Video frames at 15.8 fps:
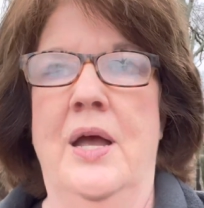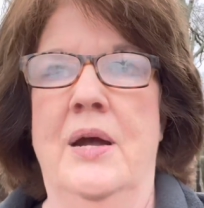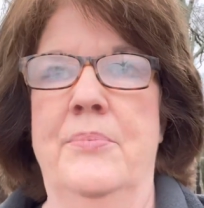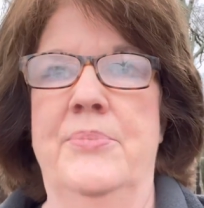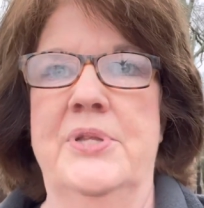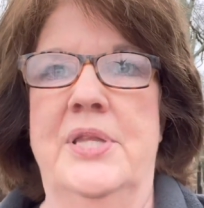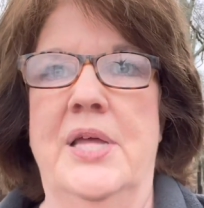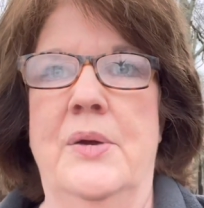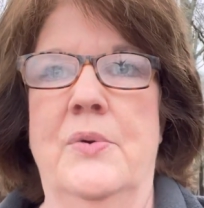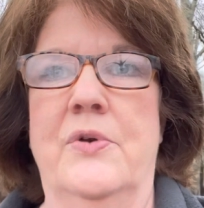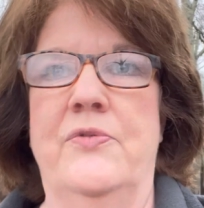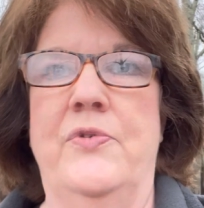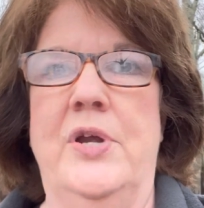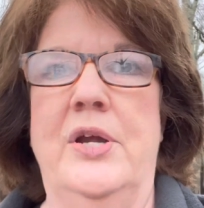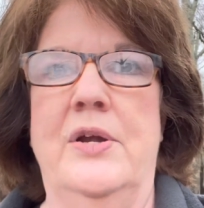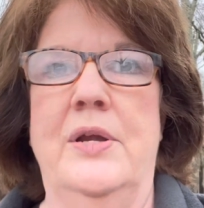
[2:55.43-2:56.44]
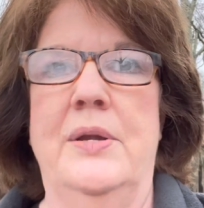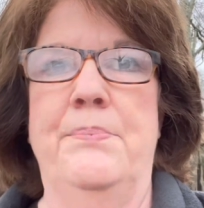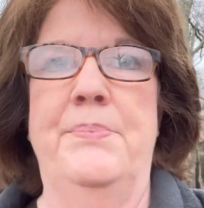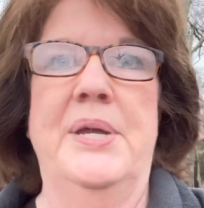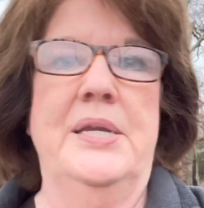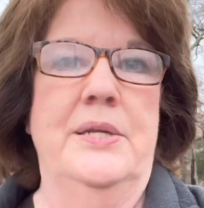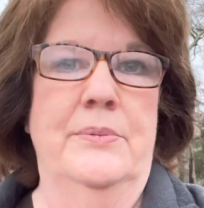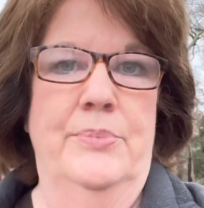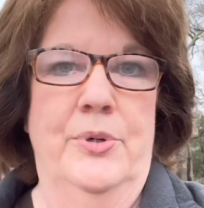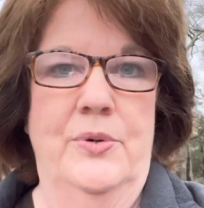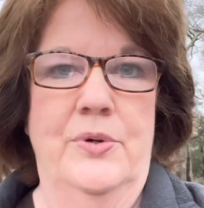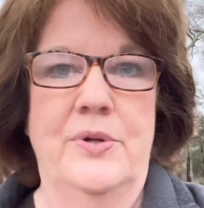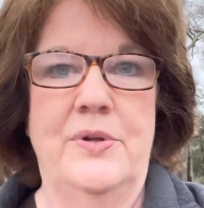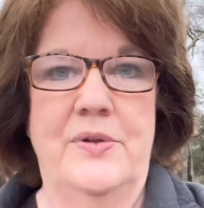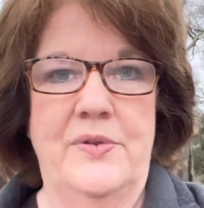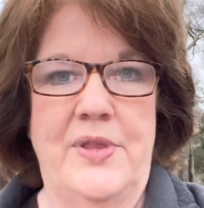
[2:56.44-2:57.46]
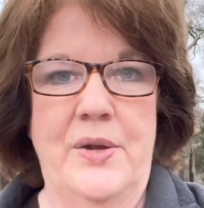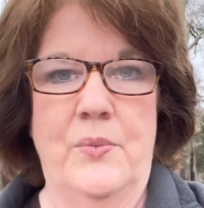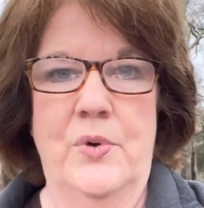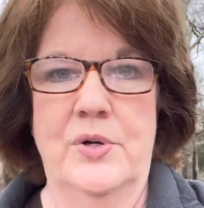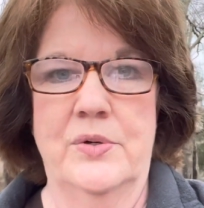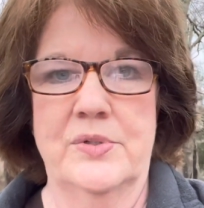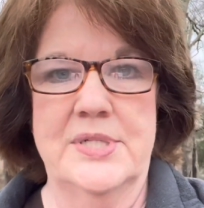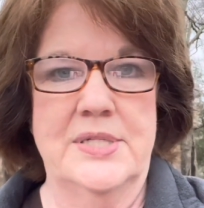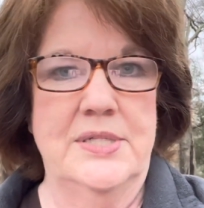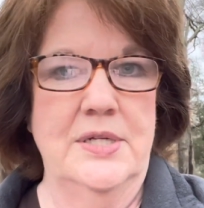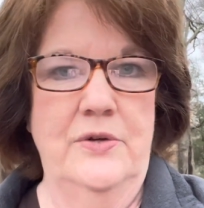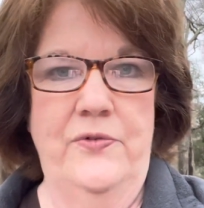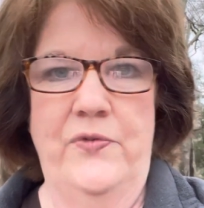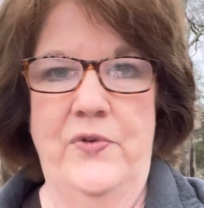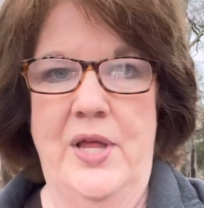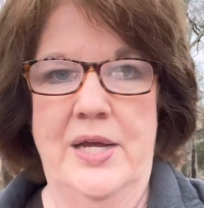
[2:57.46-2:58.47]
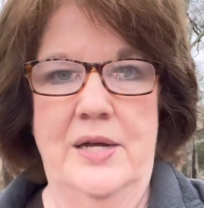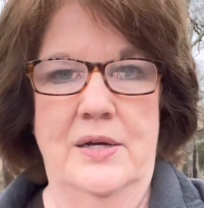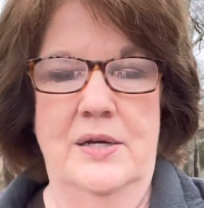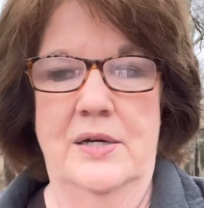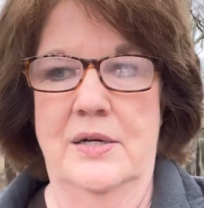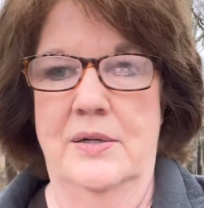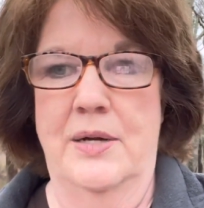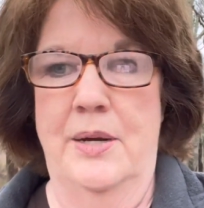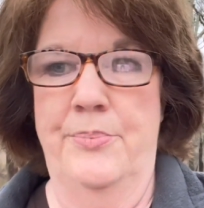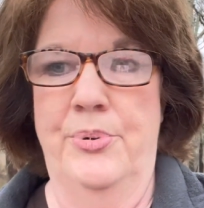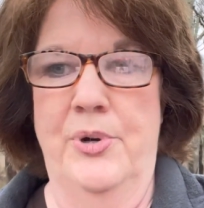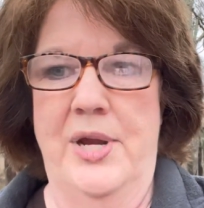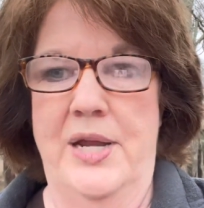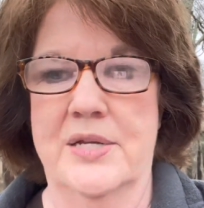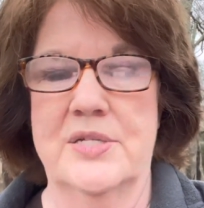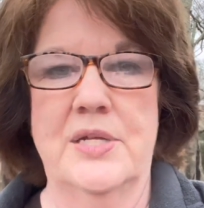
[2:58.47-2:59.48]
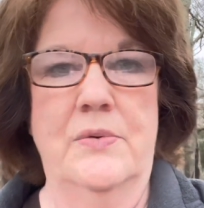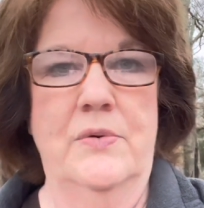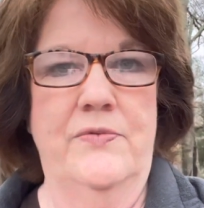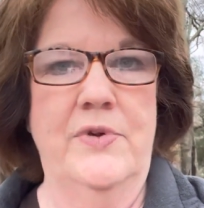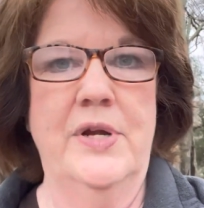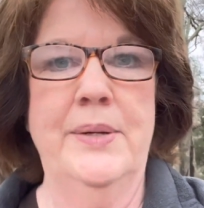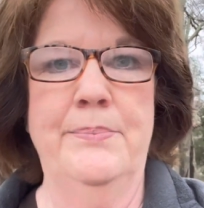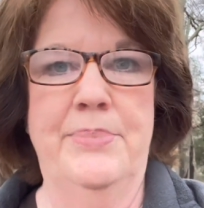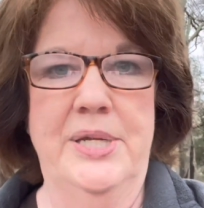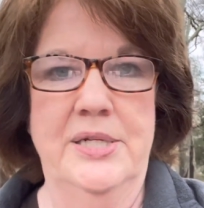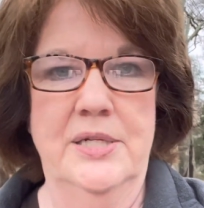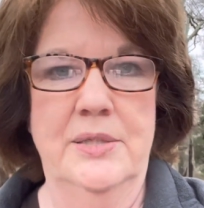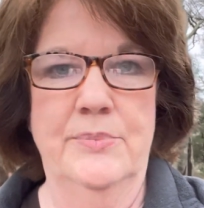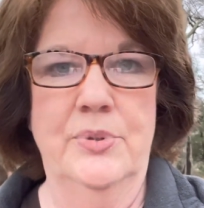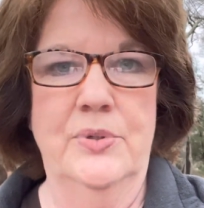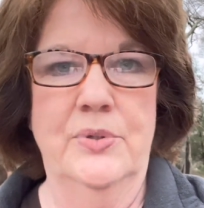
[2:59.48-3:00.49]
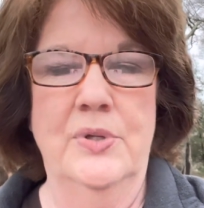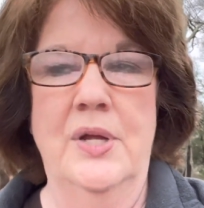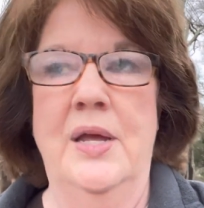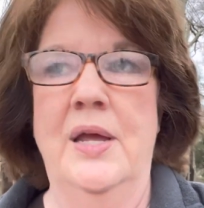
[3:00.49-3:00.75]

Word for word: But they were very bendable. They weren't stiff like a, a, a branch. They were very bendable